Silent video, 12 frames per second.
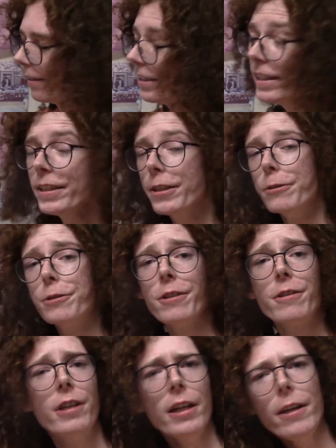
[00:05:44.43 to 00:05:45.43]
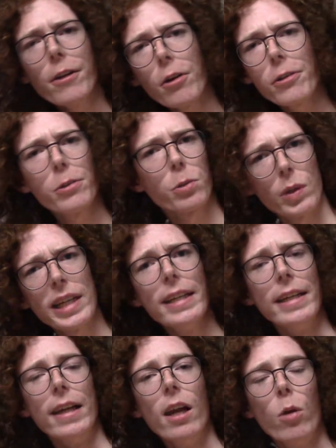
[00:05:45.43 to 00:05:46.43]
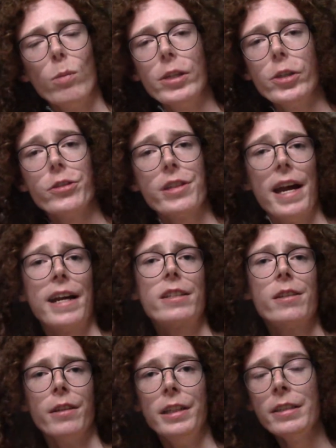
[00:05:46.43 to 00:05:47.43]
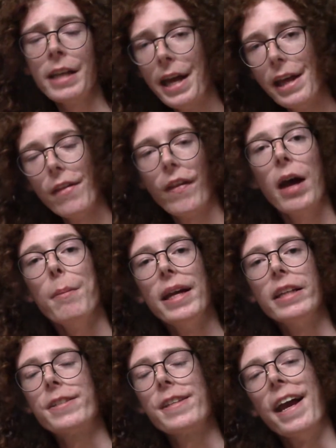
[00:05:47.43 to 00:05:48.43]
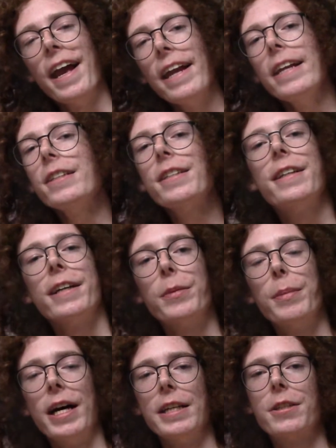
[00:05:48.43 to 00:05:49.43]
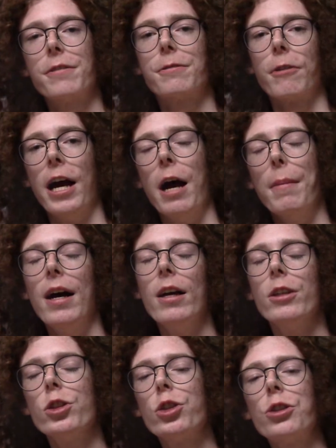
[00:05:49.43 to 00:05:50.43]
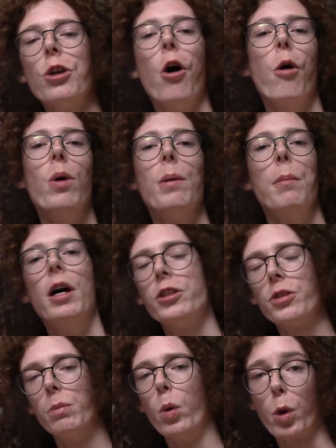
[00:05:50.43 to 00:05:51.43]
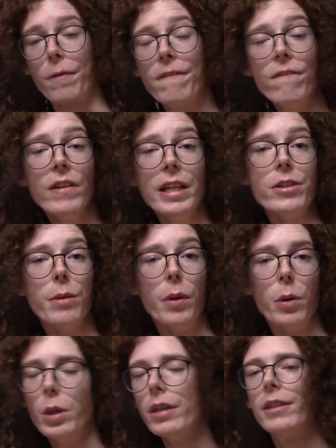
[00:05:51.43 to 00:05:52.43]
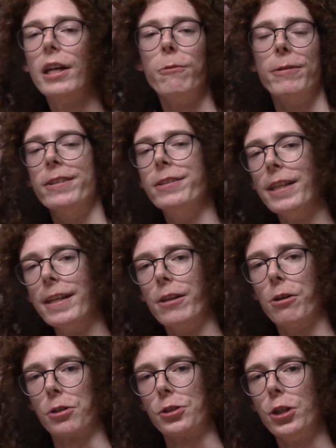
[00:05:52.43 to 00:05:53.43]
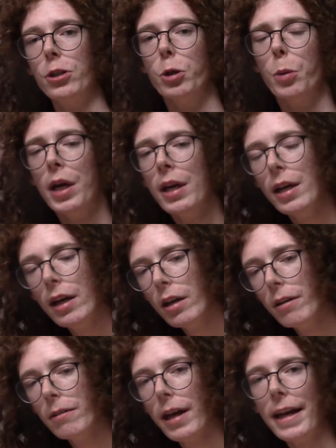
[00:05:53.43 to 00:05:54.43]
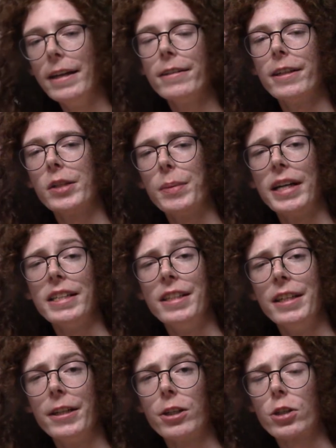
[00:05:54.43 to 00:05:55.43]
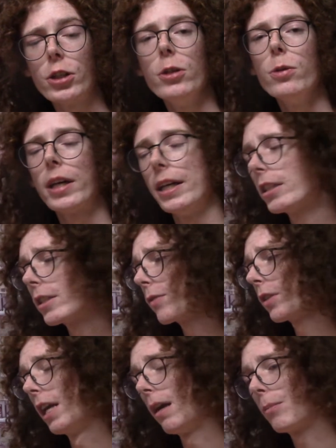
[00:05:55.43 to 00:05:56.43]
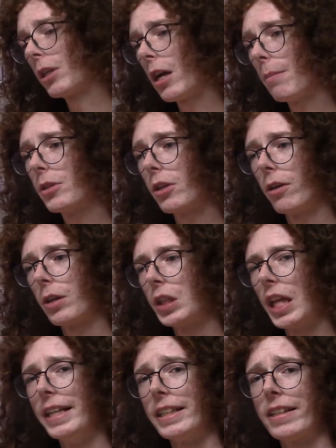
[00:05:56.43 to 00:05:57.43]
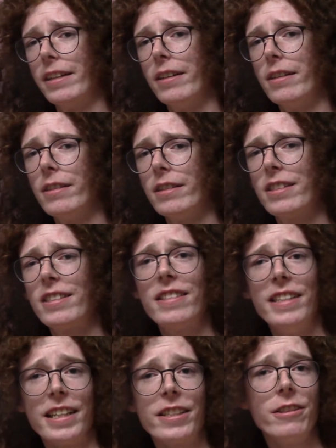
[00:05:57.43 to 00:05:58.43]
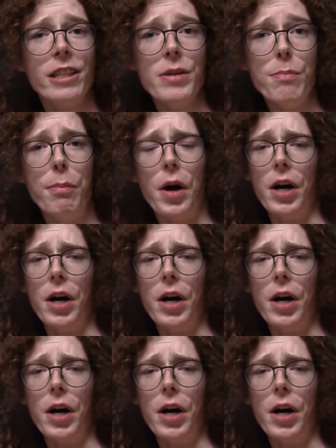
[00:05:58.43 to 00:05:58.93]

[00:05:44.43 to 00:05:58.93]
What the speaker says: it uses DDR3, which is excellent. That makes 8 gigabytes of RAM so much more feasible than with DDR2. 8 gigabyte DDR2 kits for laptops are like $60.